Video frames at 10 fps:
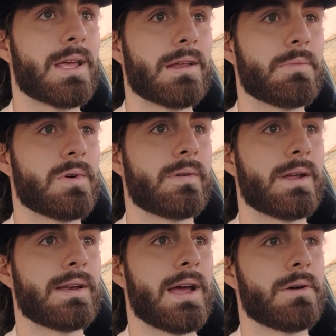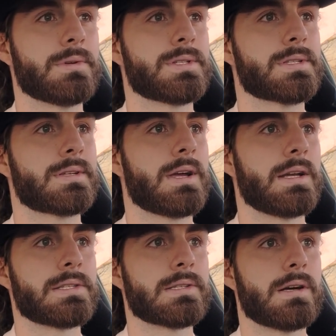anymore right now, which is
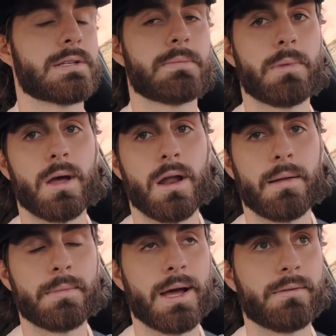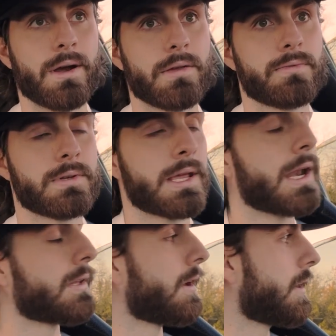kind of sucks, but I'm not ready to
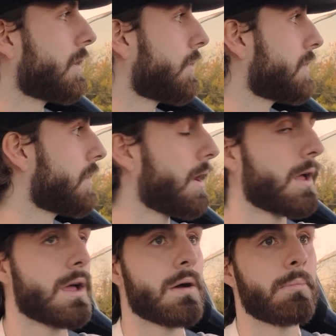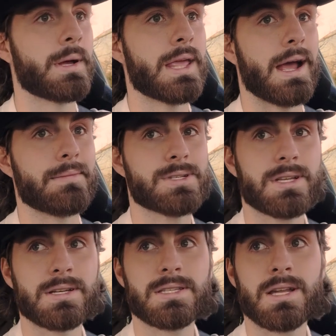get it done anyways. But yeah, I'm just
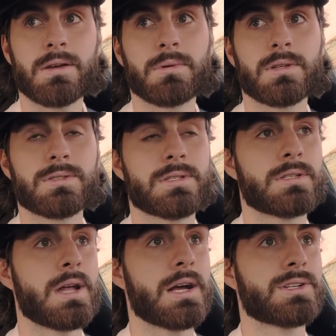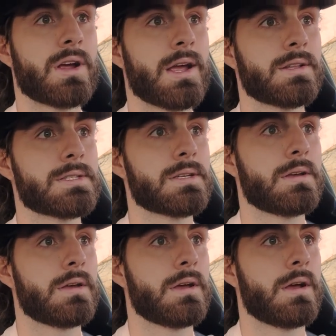gonna stick with the stock trans
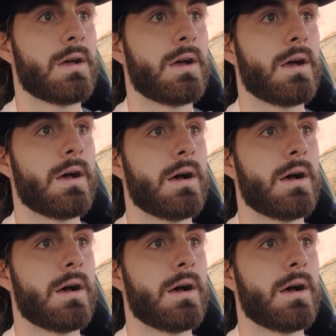and